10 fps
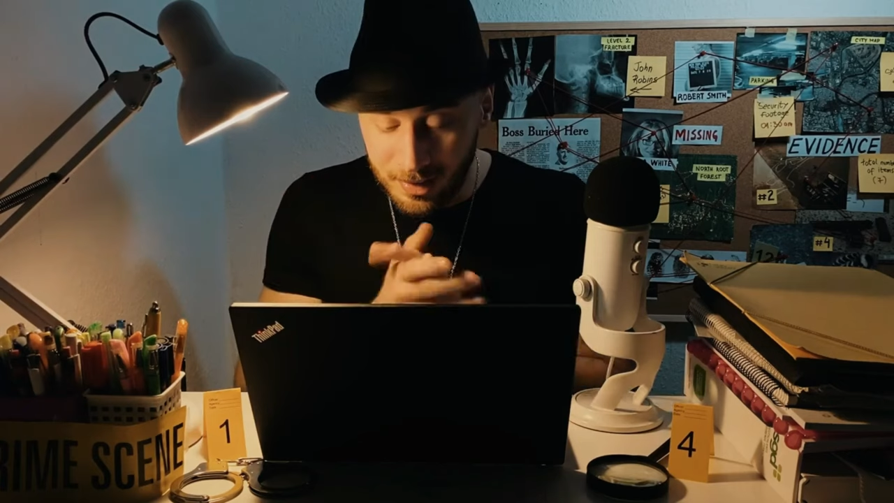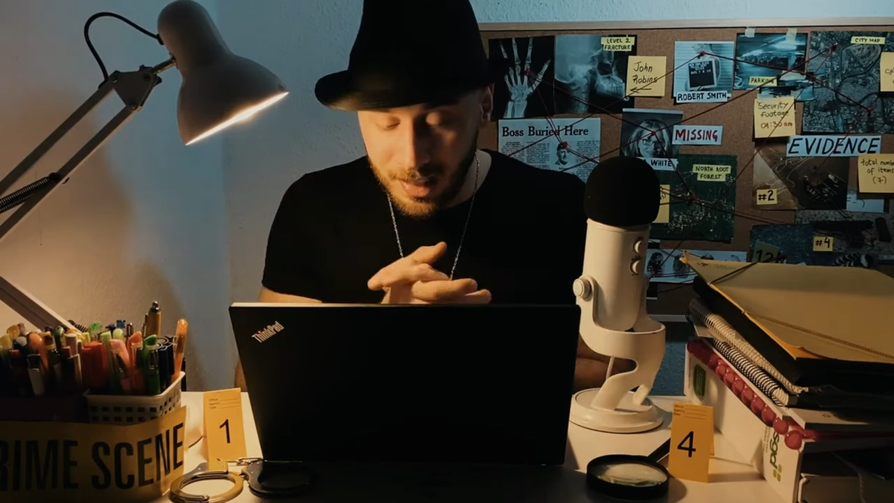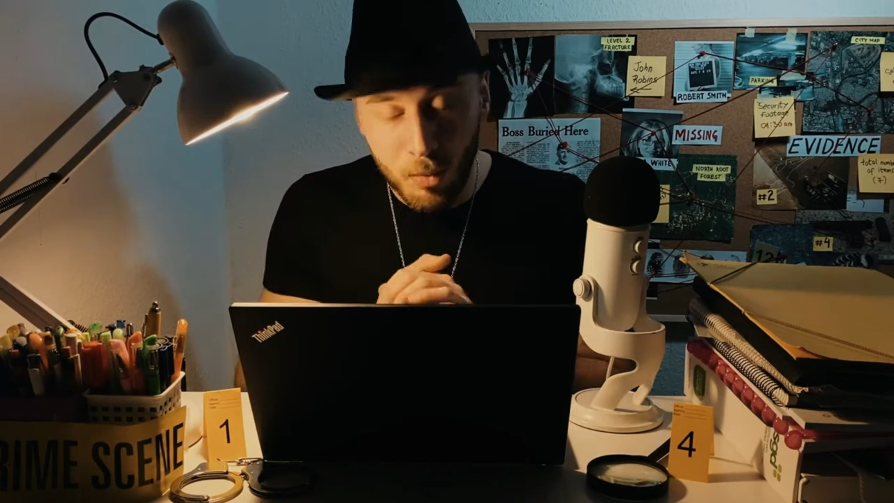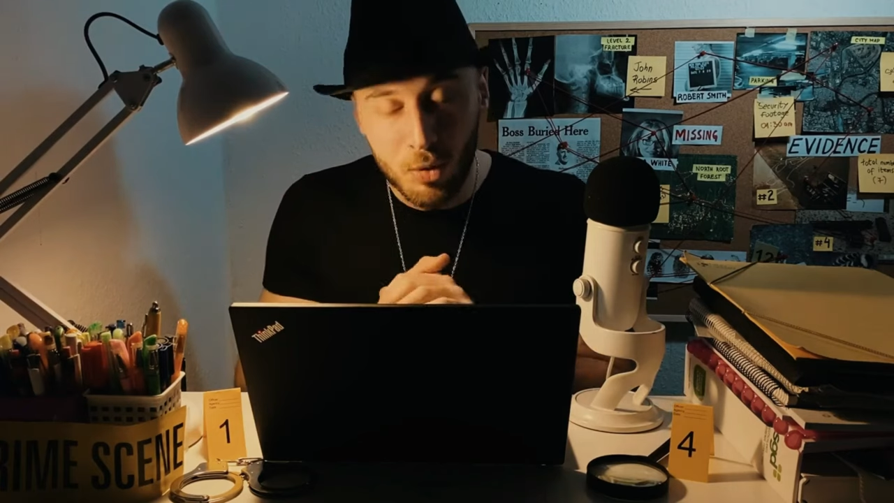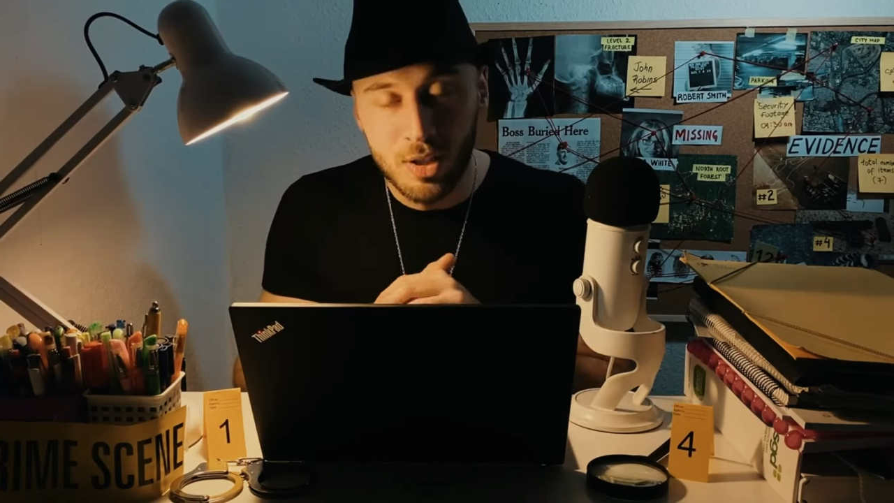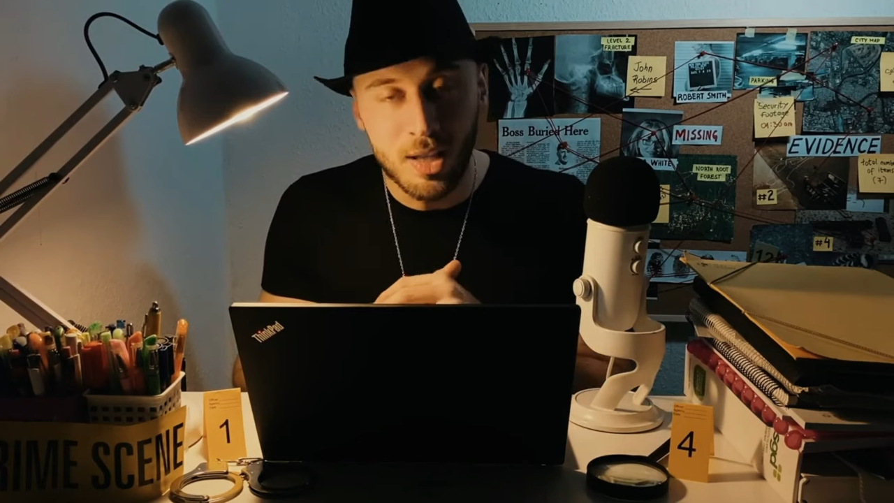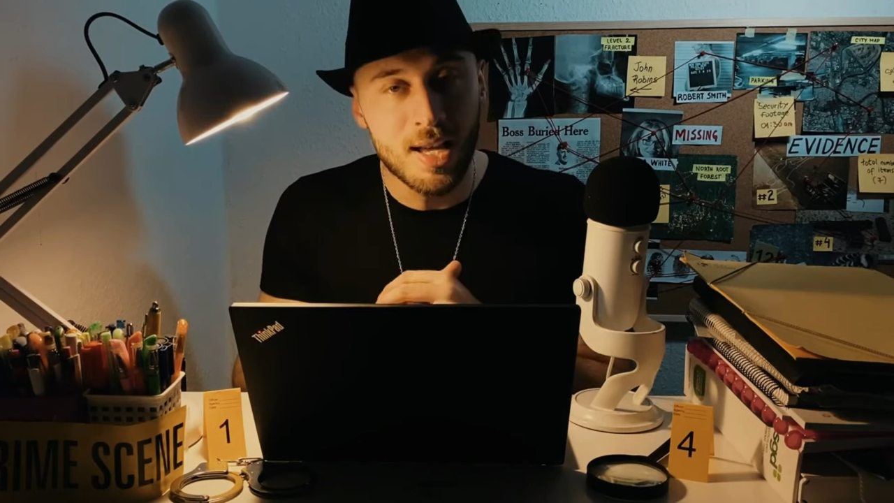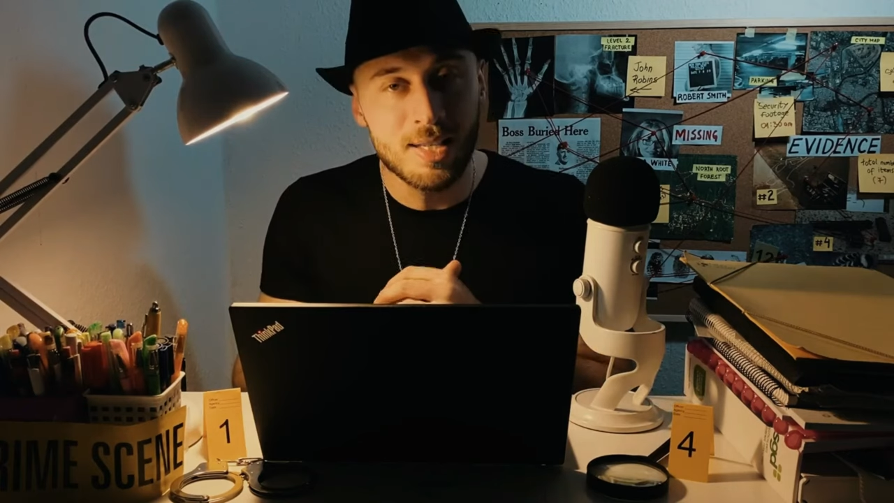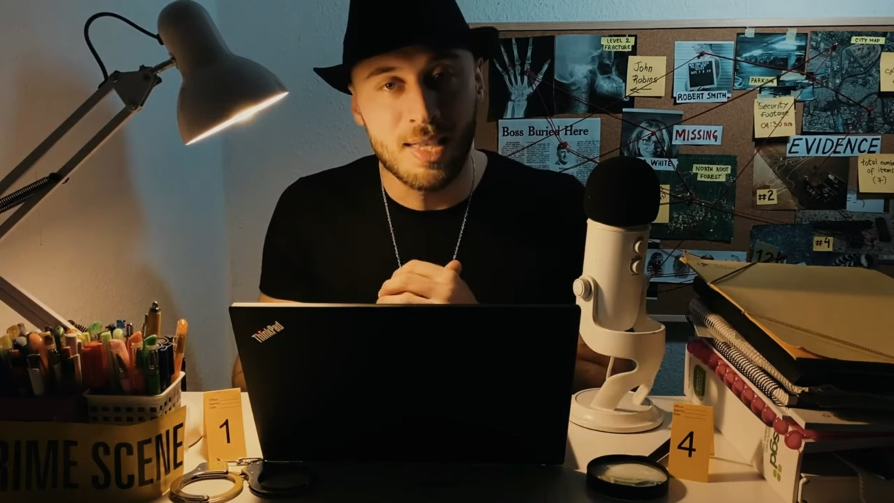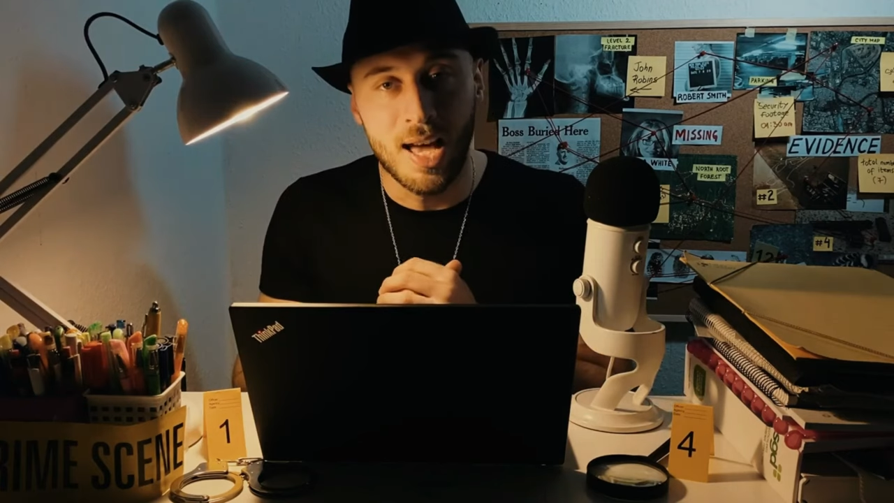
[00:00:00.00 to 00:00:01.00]
That was the
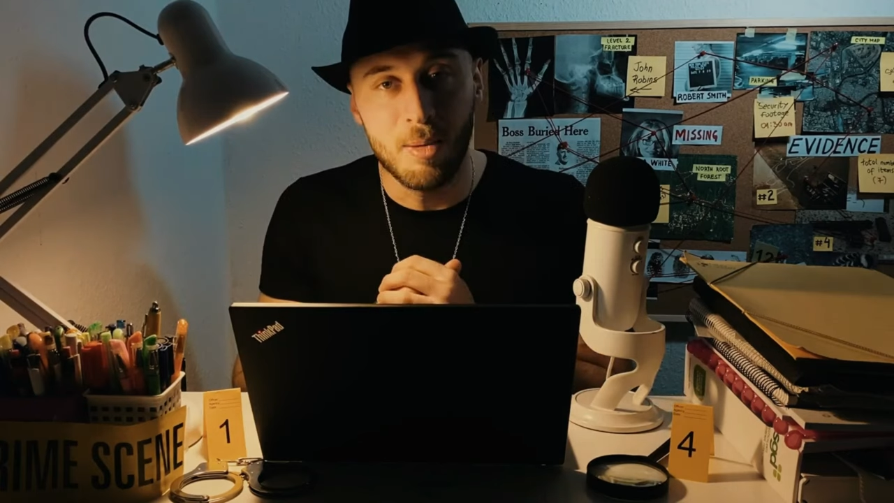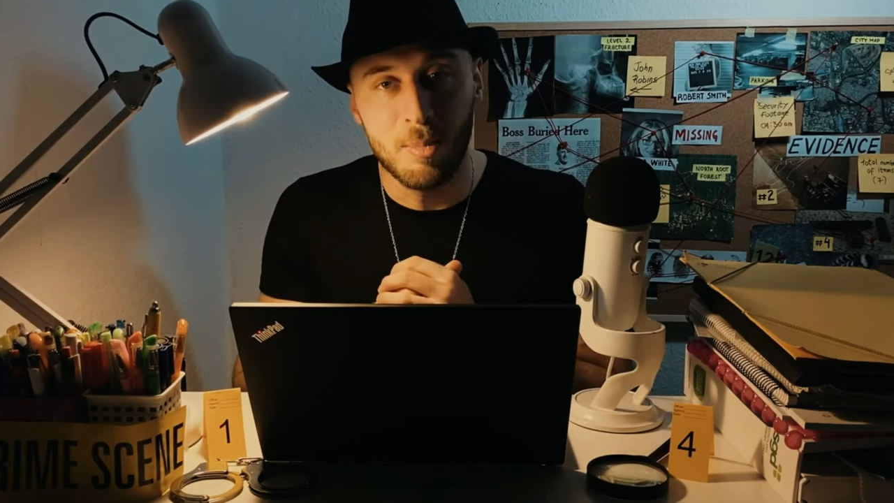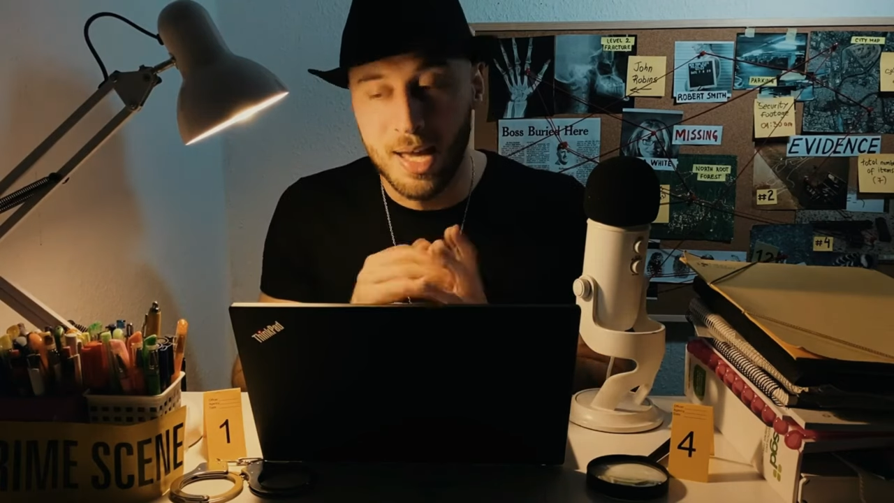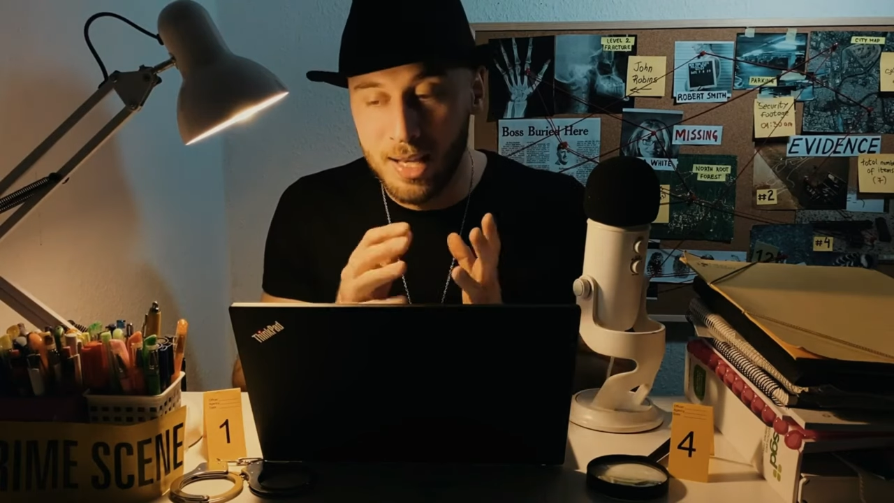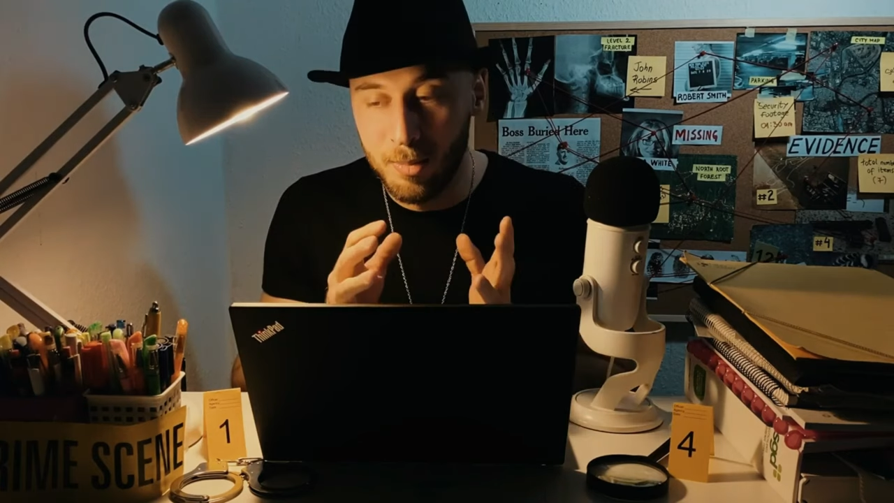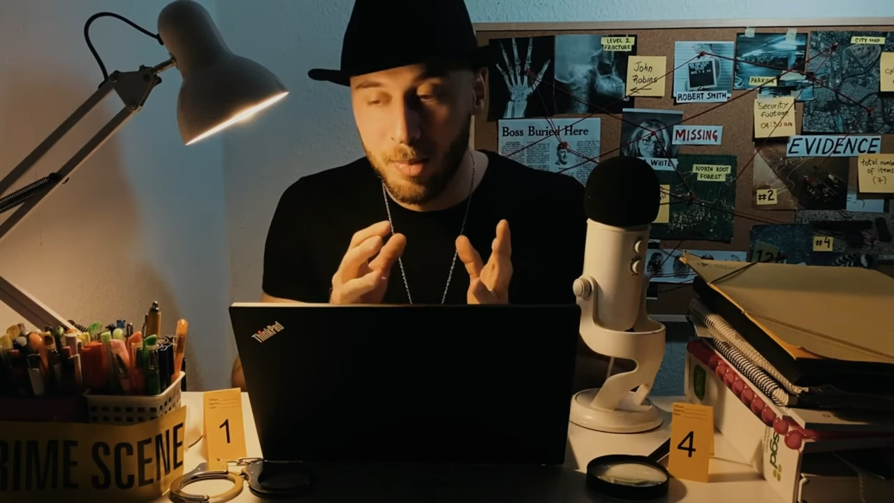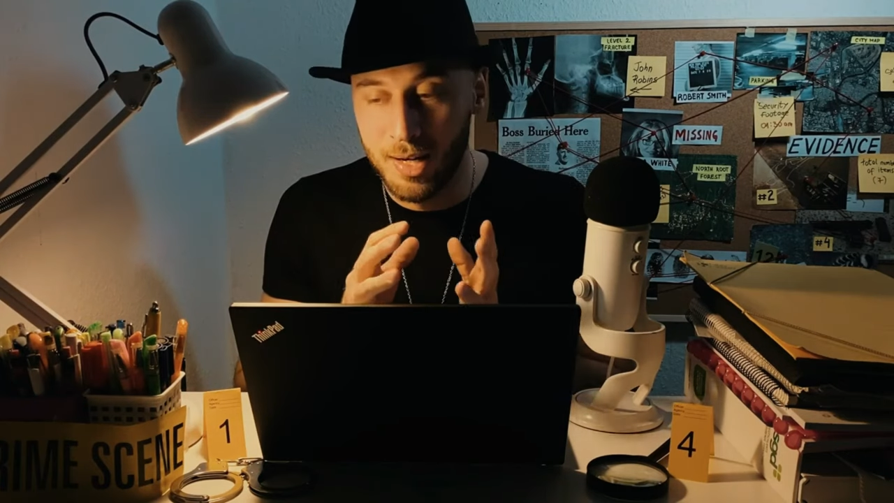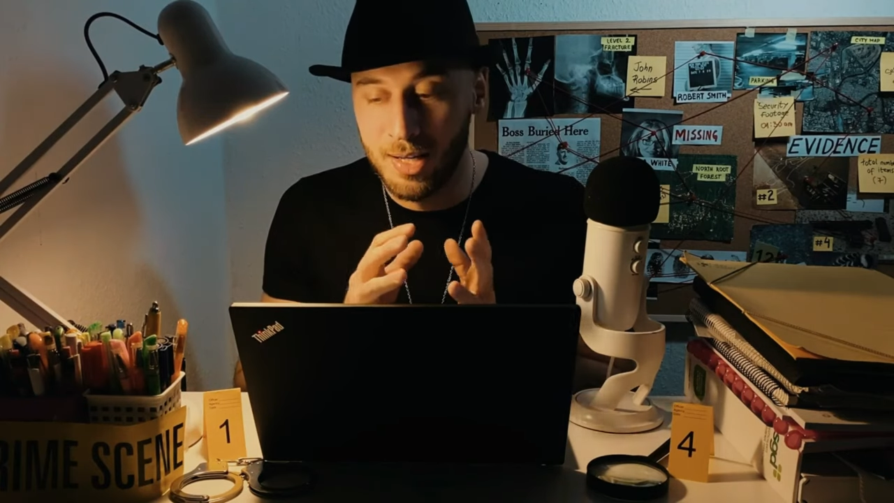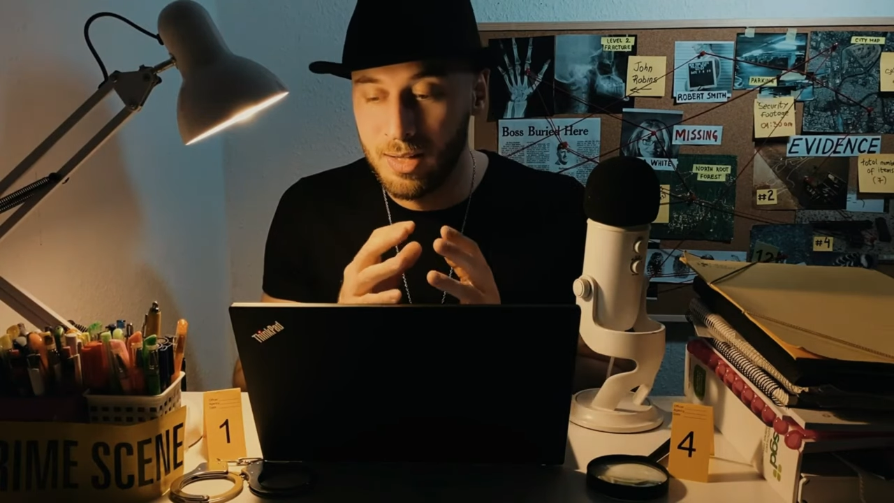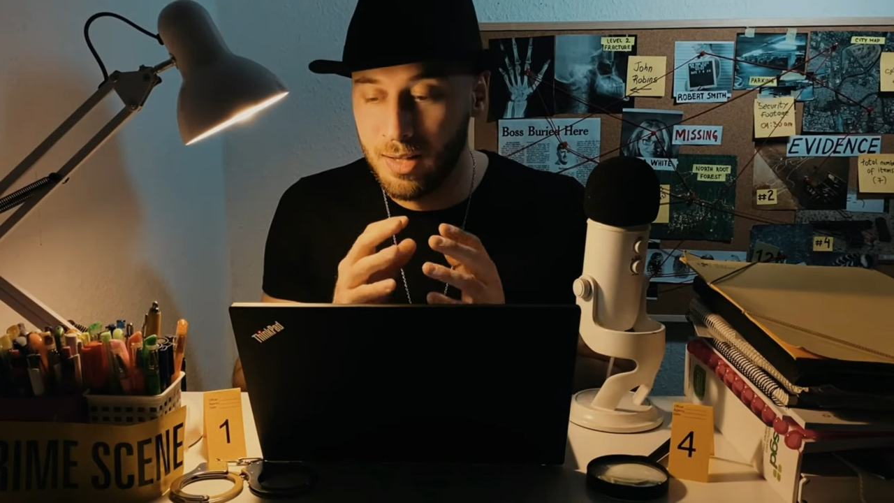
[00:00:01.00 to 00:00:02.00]
last time
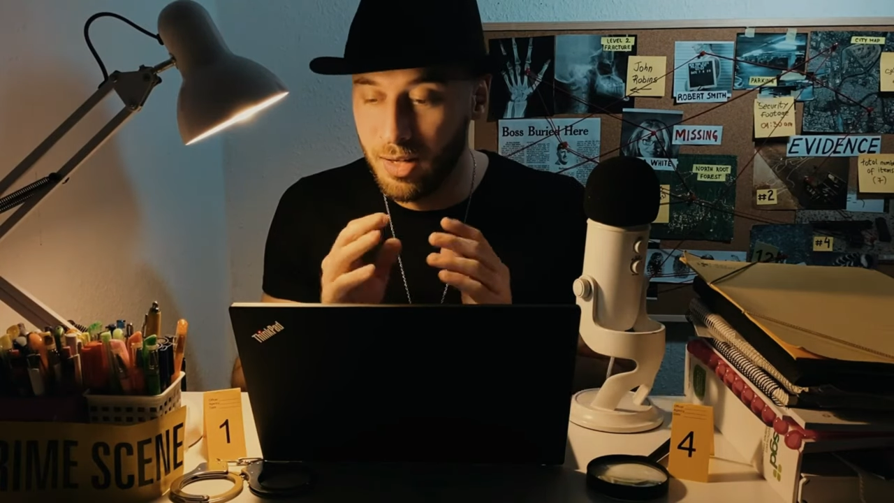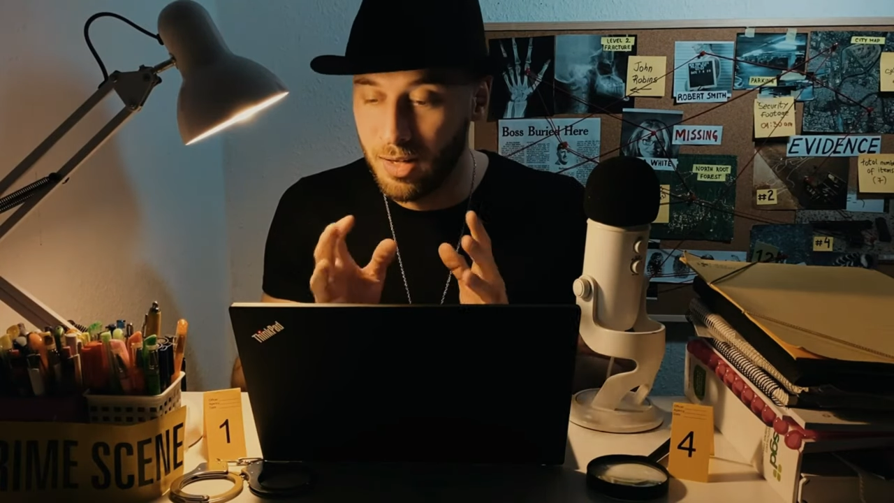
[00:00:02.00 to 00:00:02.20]
anybody